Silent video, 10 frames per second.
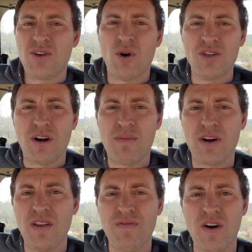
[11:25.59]
towards our
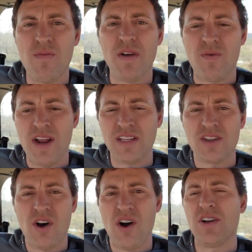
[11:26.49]
Berkey farm that
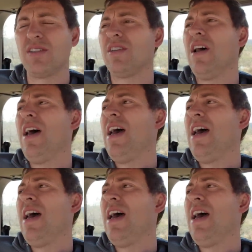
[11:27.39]
raises hogs,